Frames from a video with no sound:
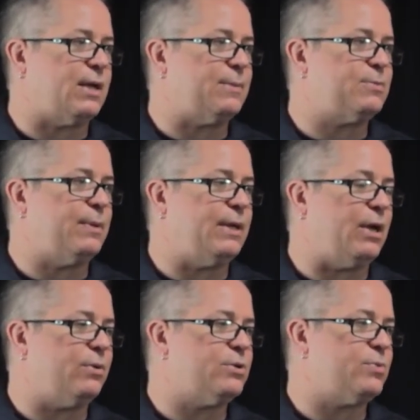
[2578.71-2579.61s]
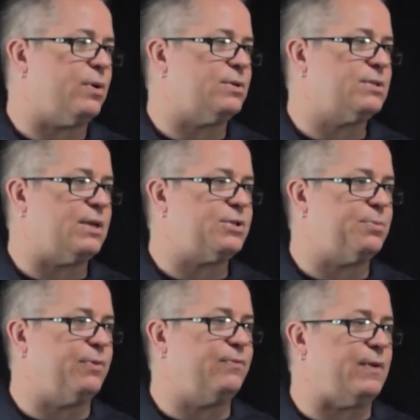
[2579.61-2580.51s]
Taps many areas, requires testers
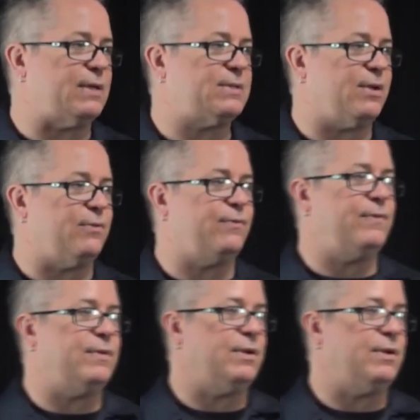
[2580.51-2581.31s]
to be facile in 15